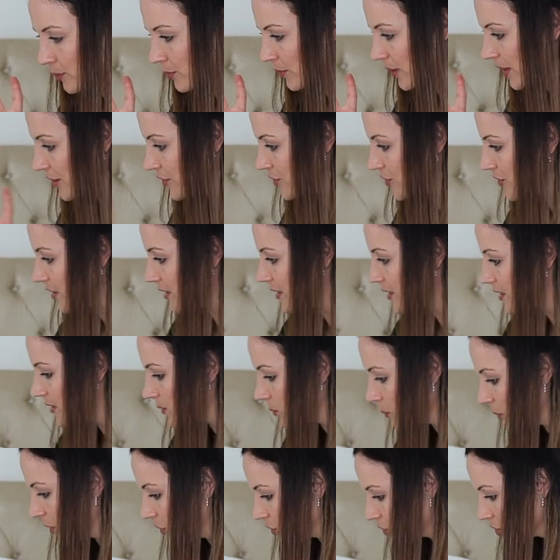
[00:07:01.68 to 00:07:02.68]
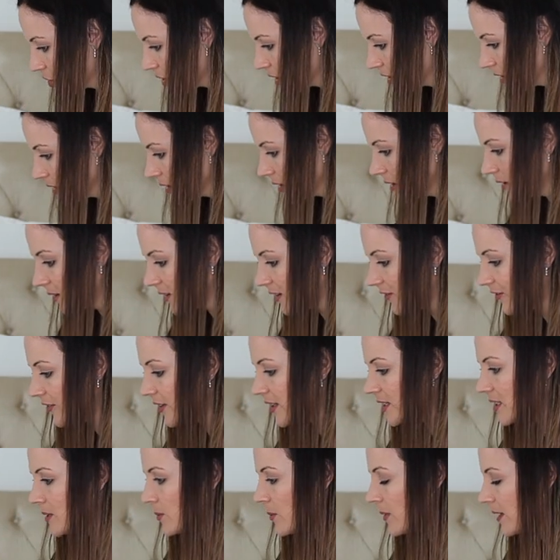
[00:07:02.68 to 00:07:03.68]
brushes, which the
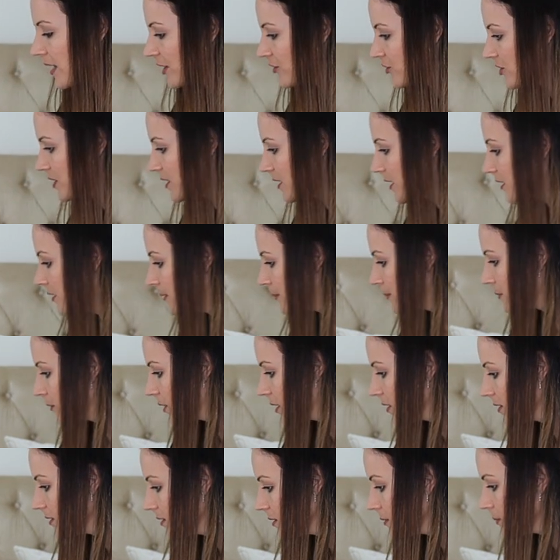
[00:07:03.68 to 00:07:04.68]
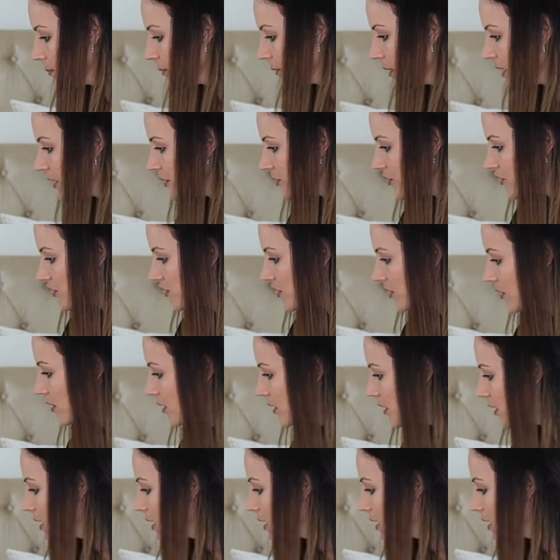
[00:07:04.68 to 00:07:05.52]
first one, I just need a bronzer brush.